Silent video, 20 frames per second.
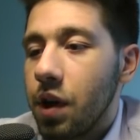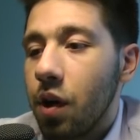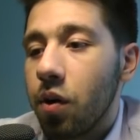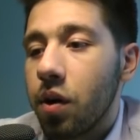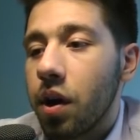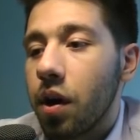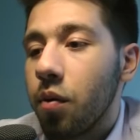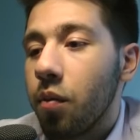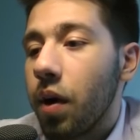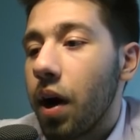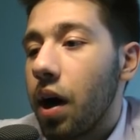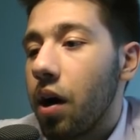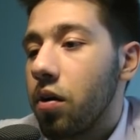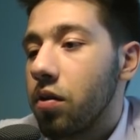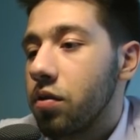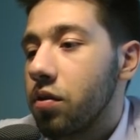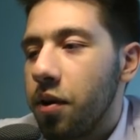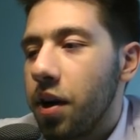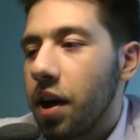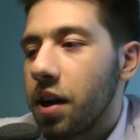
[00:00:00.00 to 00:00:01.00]
Okay,
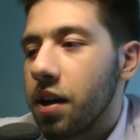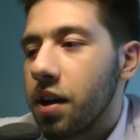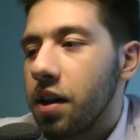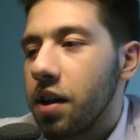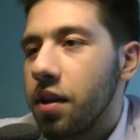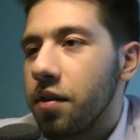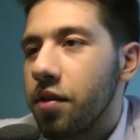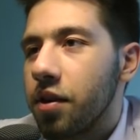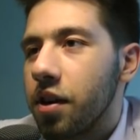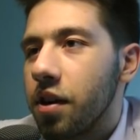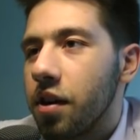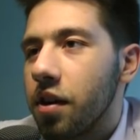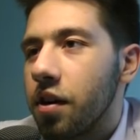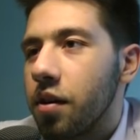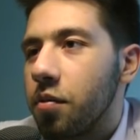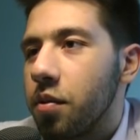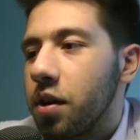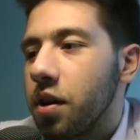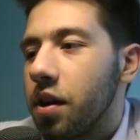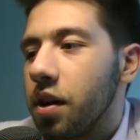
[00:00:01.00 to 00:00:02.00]
wow. If we had Cleaver
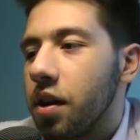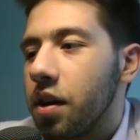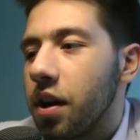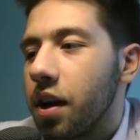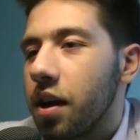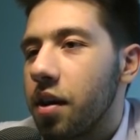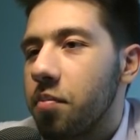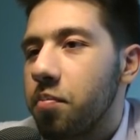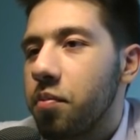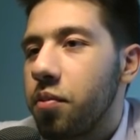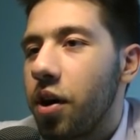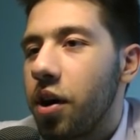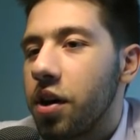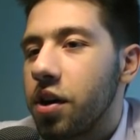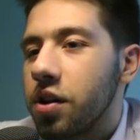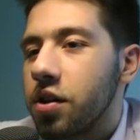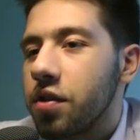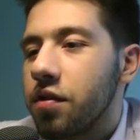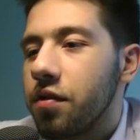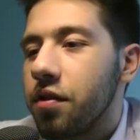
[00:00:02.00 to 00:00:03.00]
here, he'd get
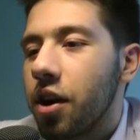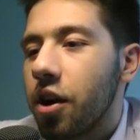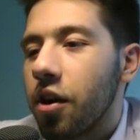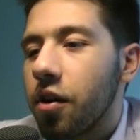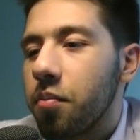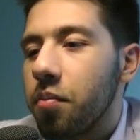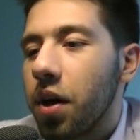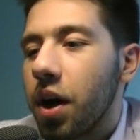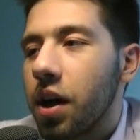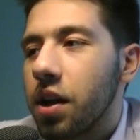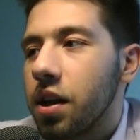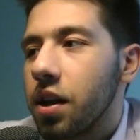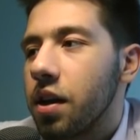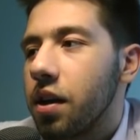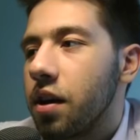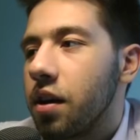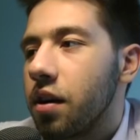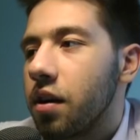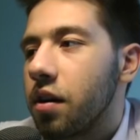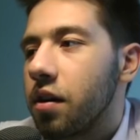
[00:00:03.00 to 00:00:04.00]
punished very
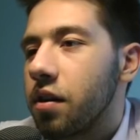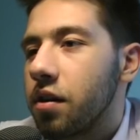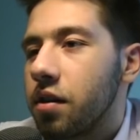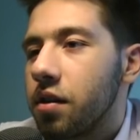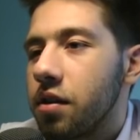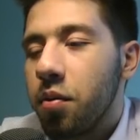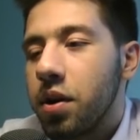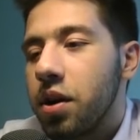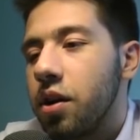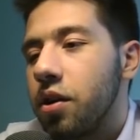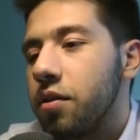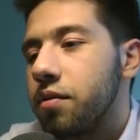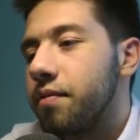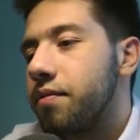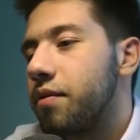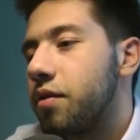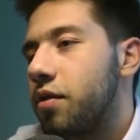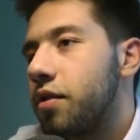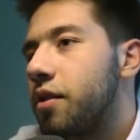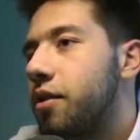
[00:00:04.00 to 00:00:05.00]
badly here. But we
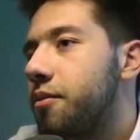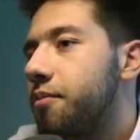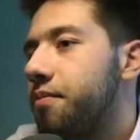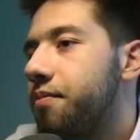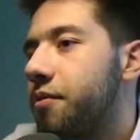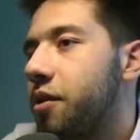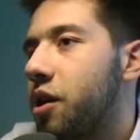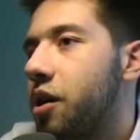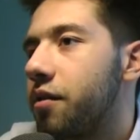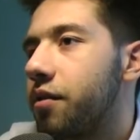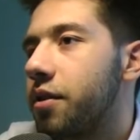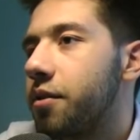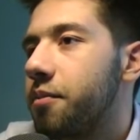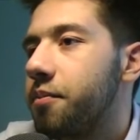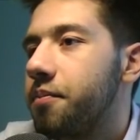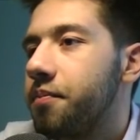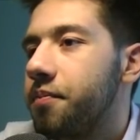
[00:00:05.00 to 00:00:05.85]
don't, so whatever.